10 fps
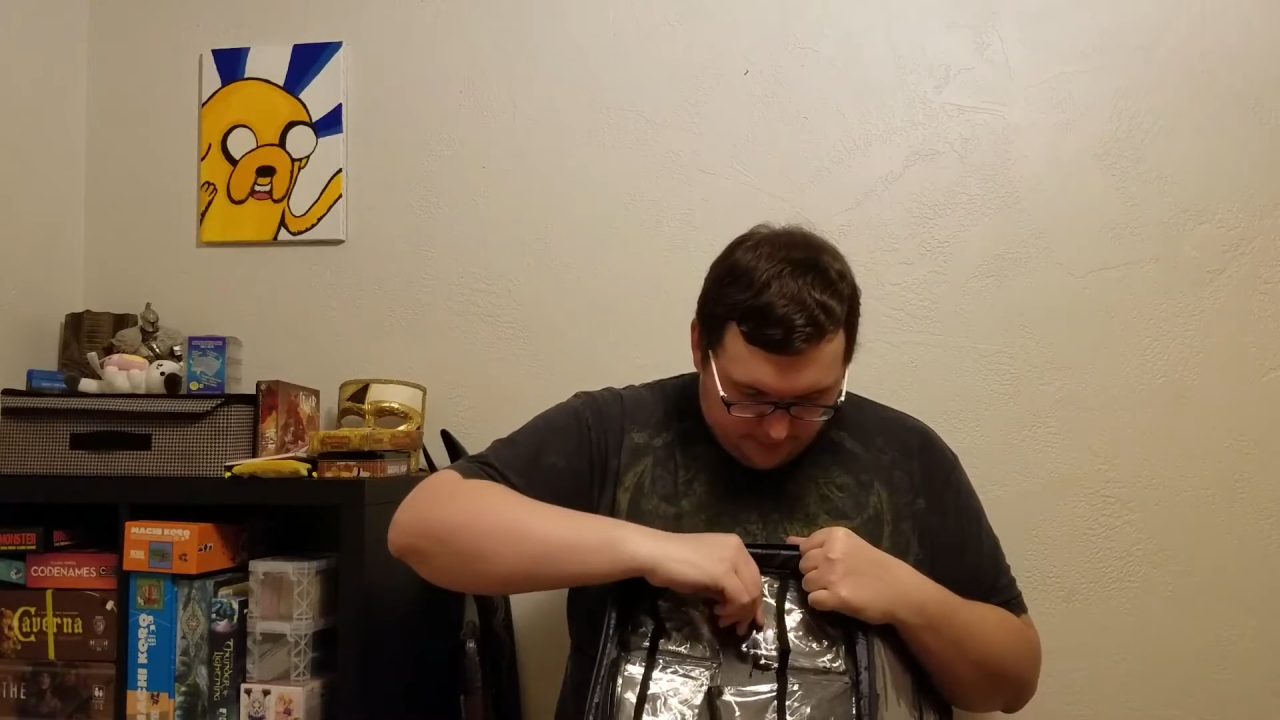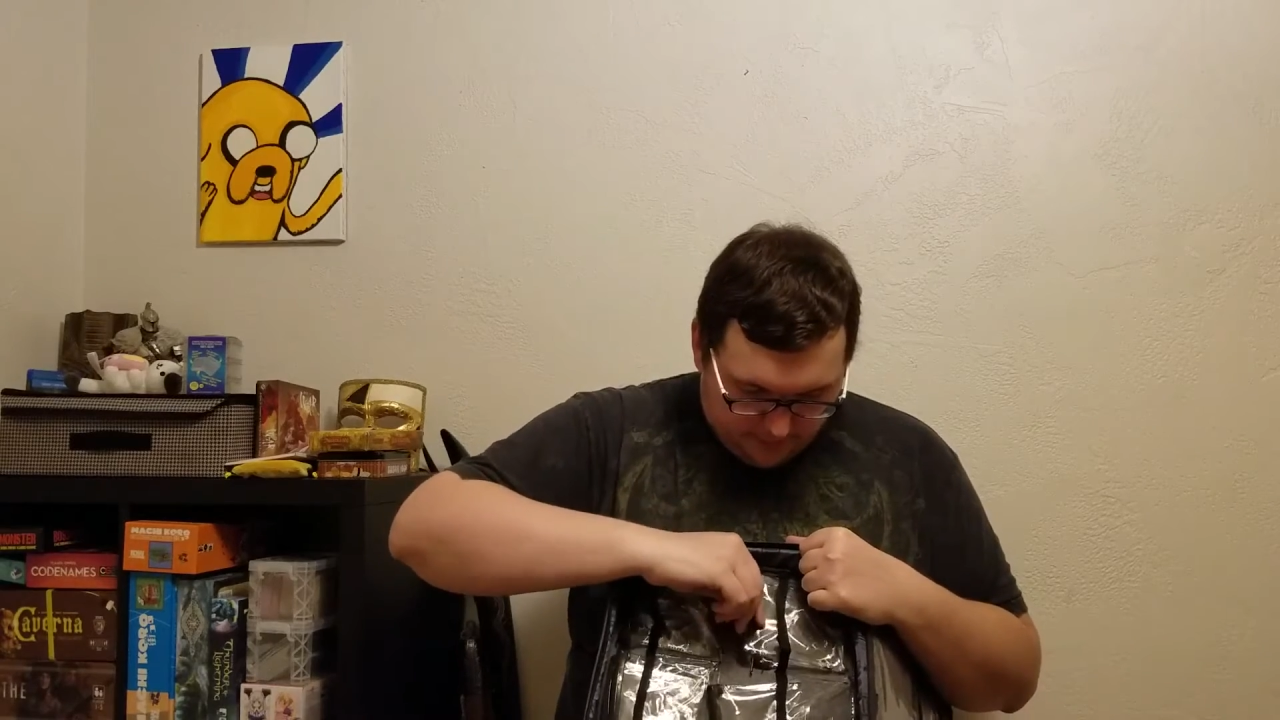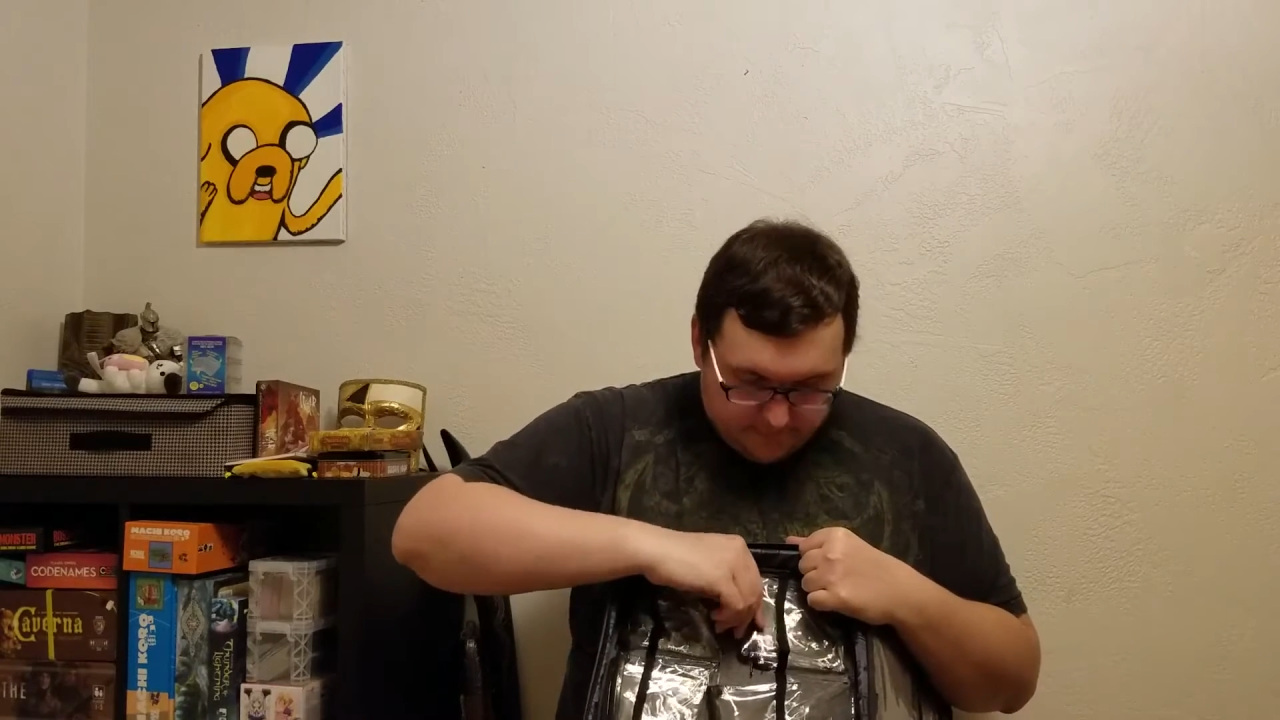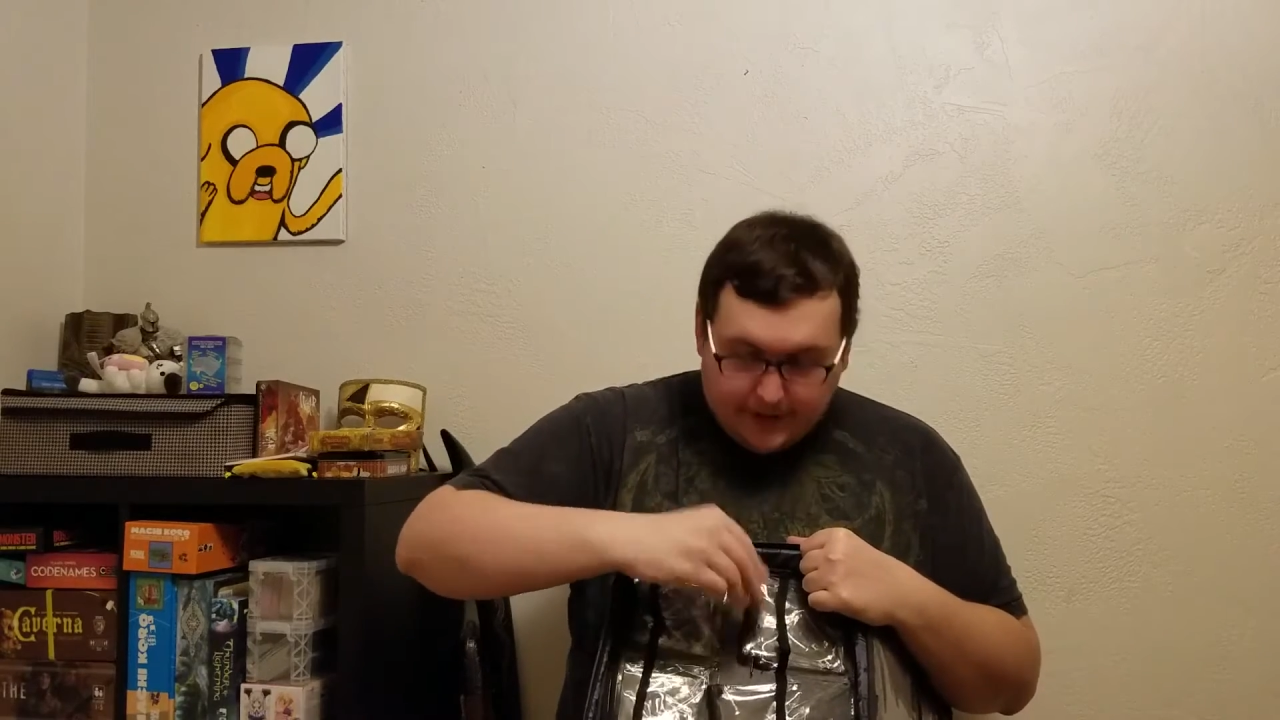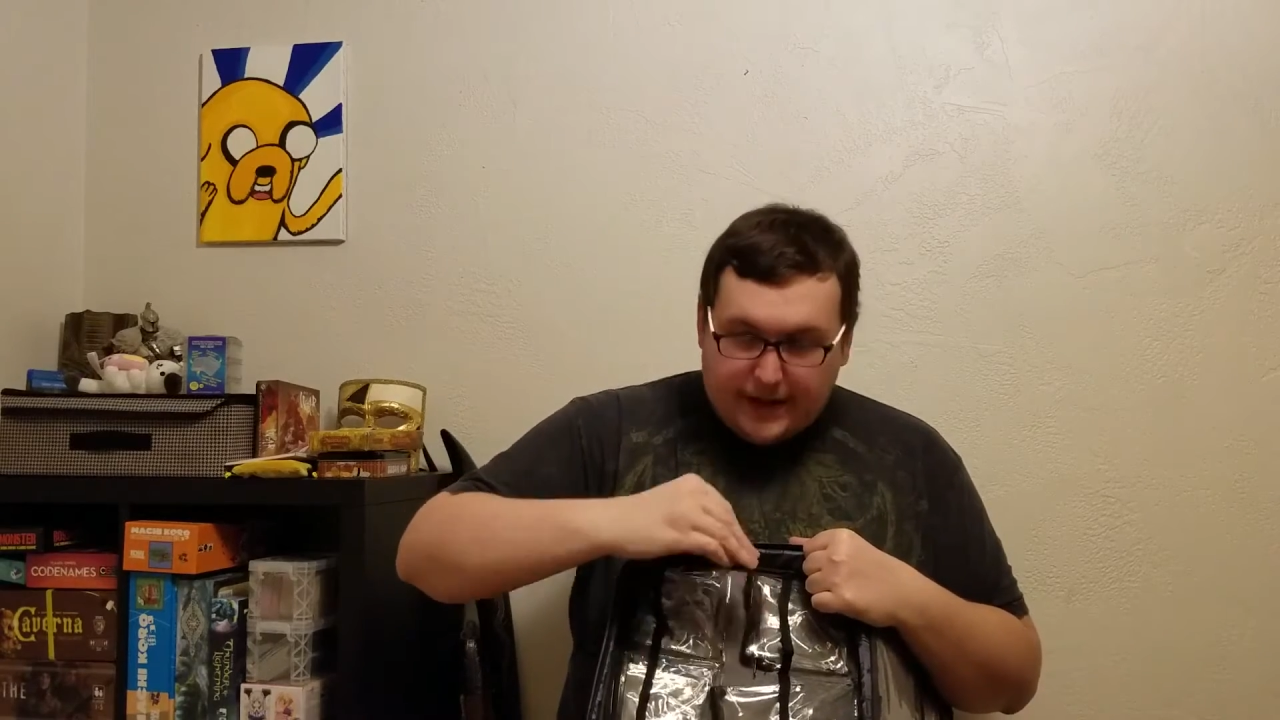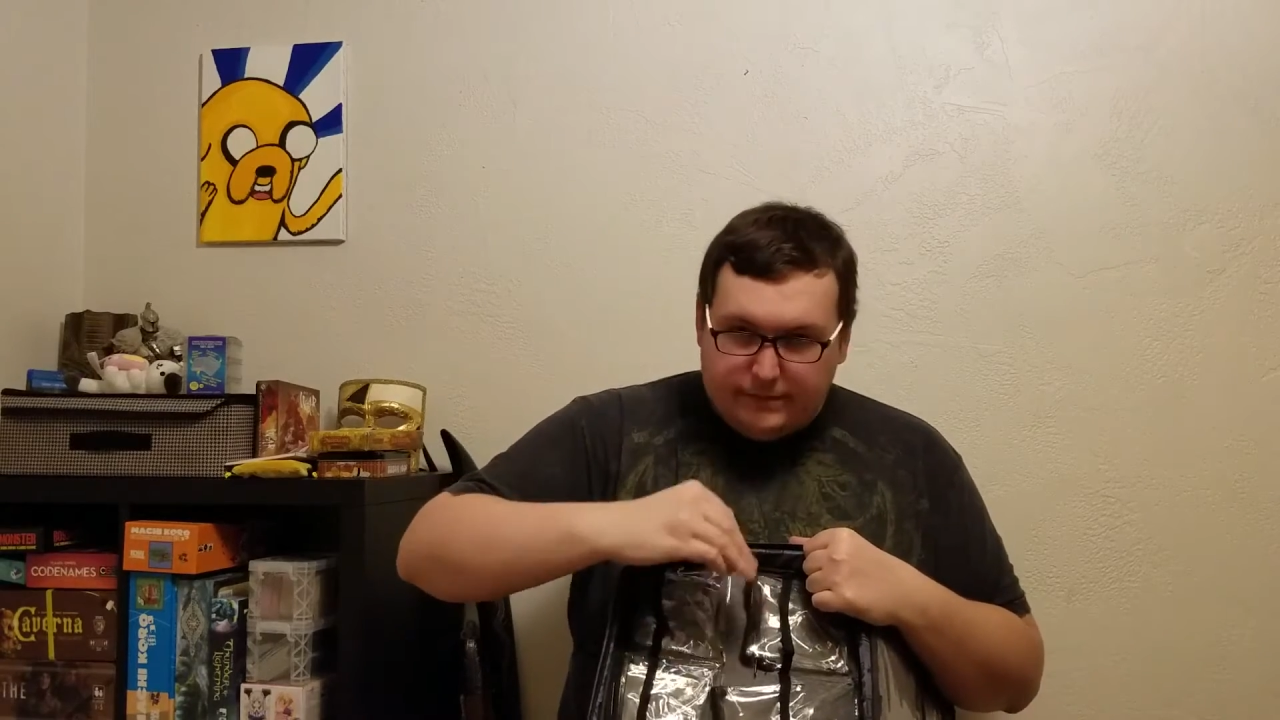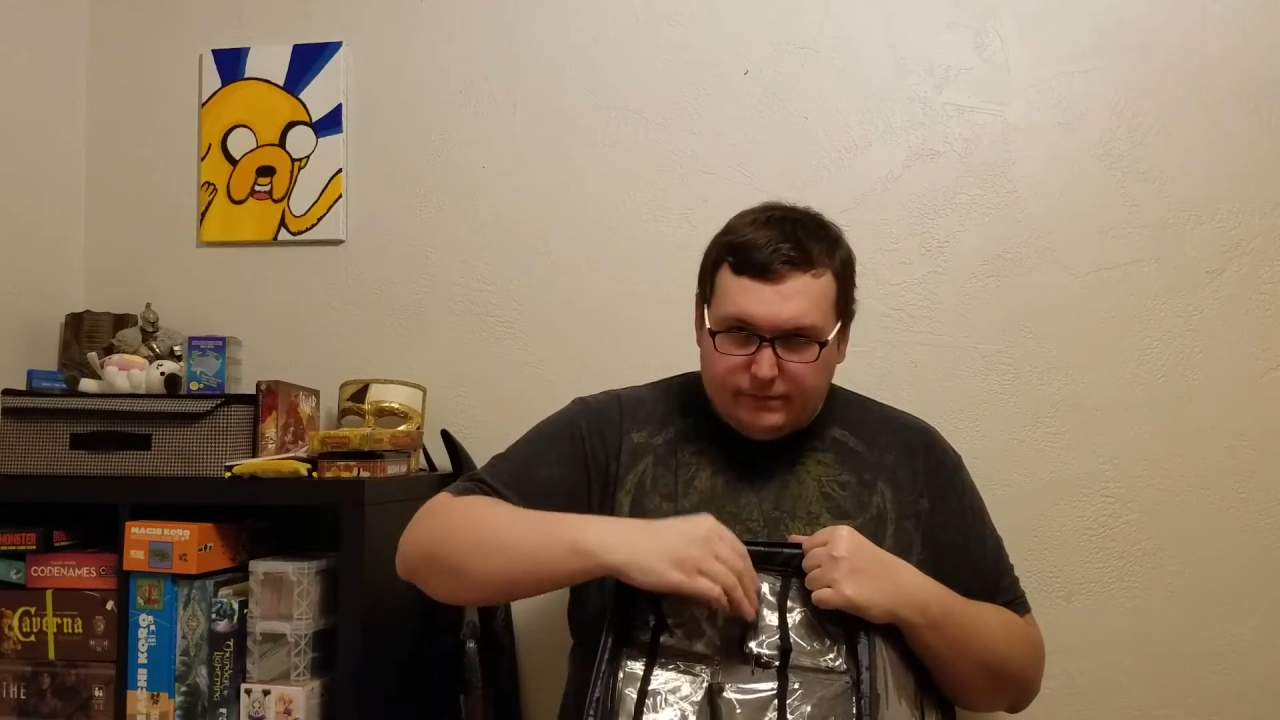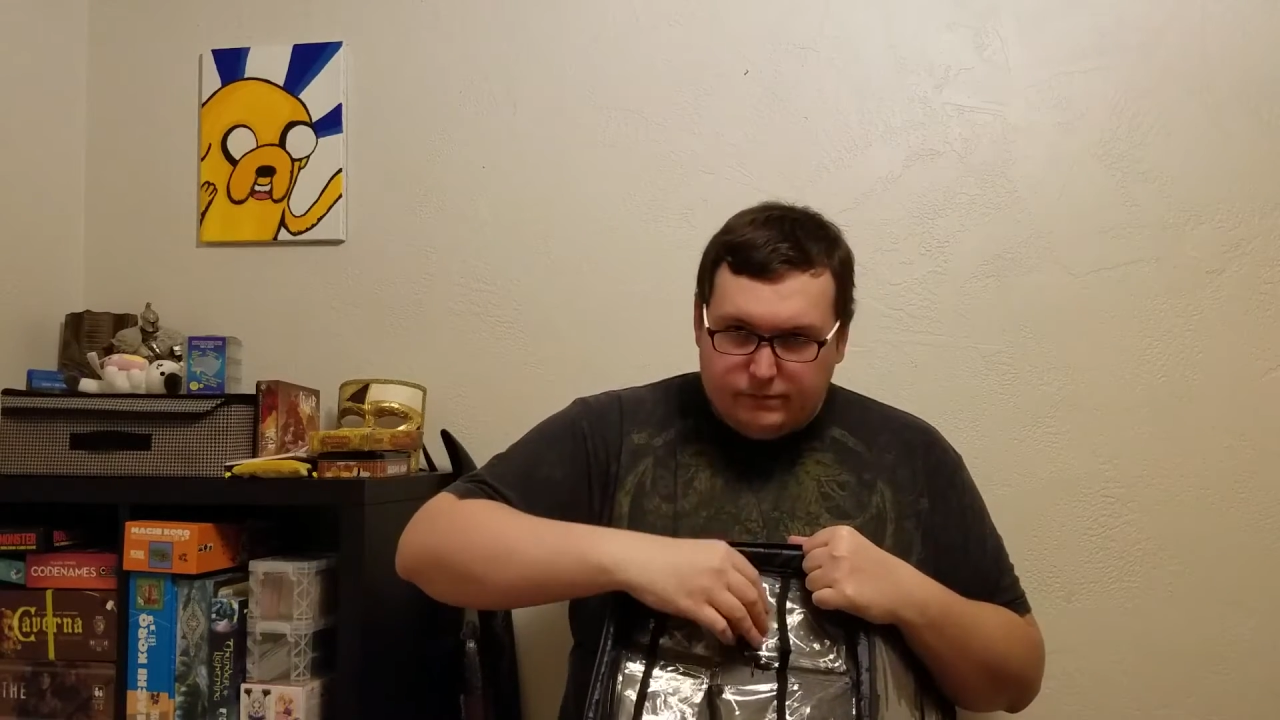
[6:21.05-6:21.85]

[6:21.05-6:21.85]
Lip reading: like flat